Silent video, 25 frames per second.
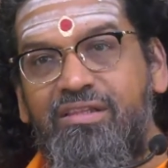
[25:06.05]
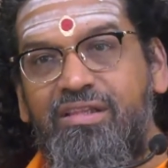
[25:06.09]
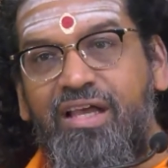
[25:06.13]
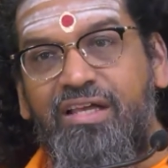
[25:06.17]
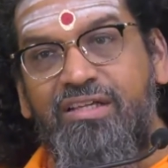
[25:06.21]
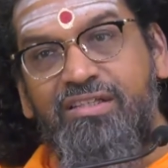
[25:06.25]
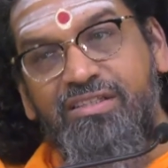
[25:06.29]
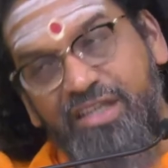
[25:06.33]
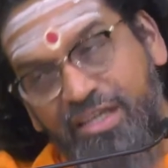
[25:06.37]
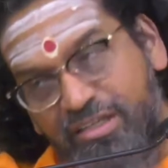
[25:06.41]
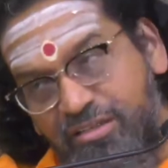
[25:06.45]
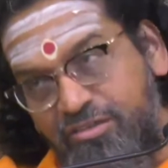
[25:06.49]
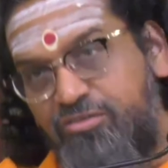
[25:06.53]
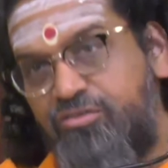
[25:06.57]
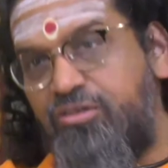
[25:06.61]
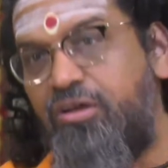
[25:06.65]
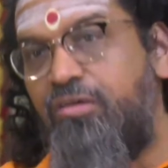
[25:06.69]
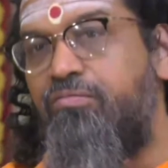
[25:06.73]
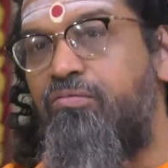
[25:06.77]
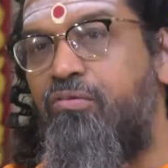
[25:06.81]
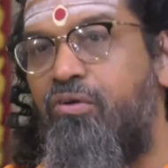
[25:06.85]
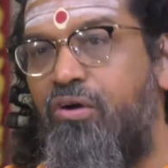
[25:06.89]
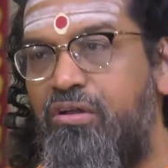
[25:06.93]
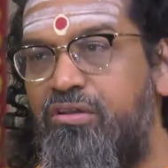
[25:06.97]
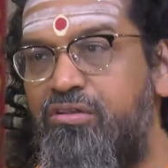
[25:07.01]
essence of
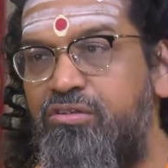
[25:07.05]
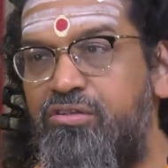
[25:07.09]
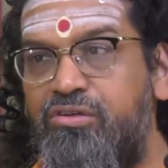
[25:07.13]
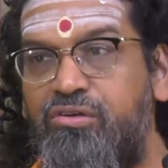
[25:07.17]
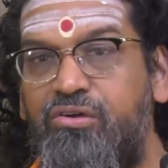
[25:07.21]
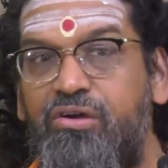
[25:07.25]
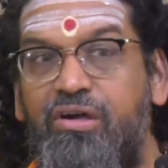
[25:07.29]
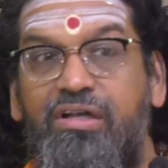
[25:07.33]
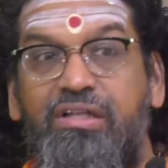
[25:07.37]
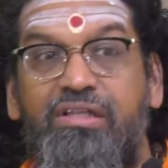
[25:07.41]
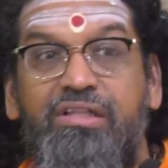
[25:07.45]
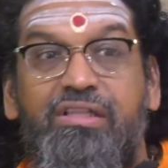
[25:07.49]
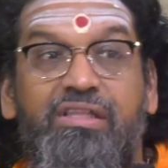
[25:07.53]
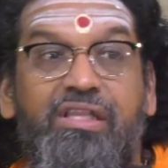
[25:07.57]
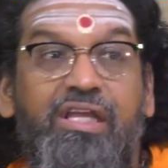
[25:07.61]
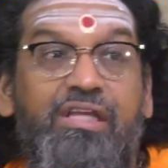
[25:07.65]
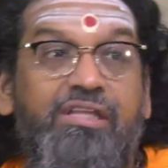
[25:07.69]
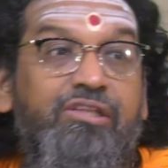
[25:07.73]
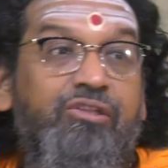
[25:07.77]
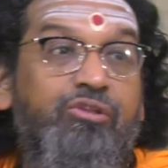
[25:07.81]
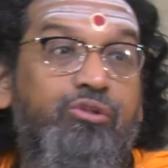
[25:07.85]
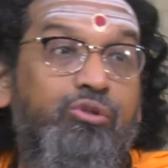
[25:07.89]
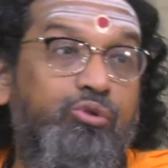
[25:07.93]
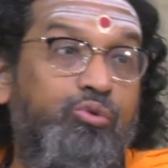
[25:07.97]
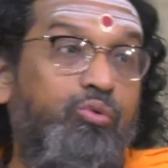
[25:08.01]
all is called
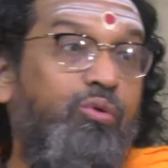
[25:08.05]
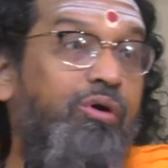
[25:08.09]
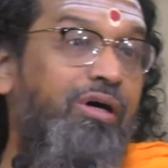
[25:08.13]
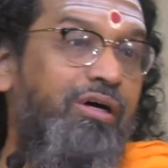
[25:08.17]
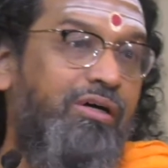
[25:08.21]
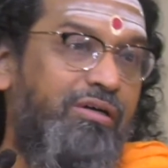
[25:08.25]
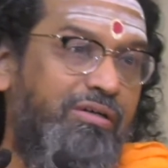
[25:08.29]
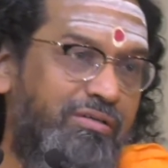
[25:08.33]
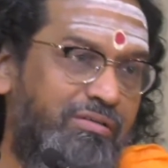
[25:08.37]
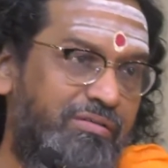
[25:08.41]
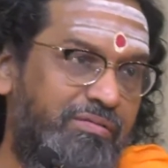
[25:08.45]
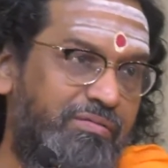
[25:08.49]
Tattva.